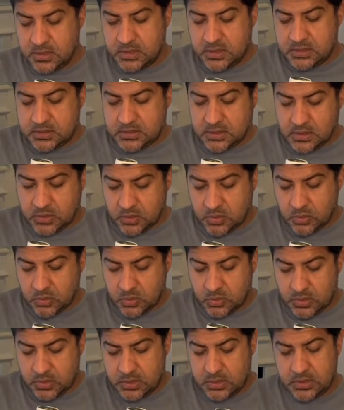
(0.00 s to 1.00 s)

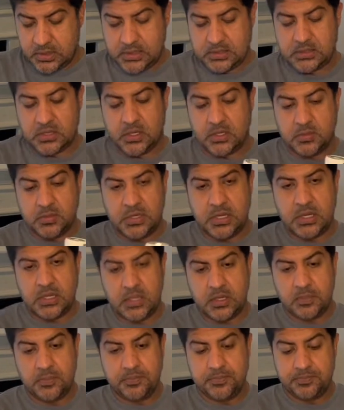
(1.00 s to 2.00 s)
So let's start at the beginning.
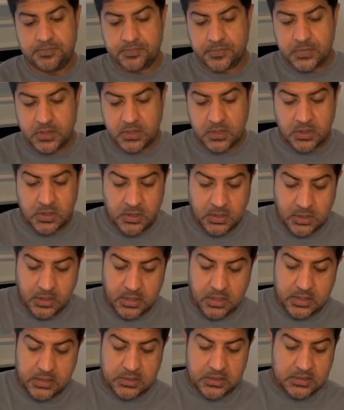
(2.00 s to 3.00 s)

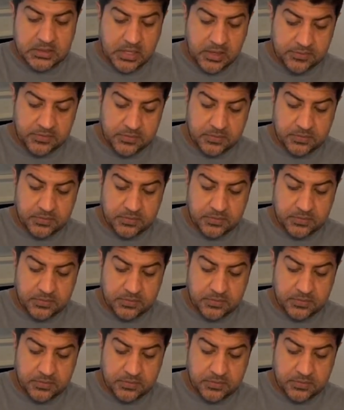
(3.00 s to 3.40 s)
It does have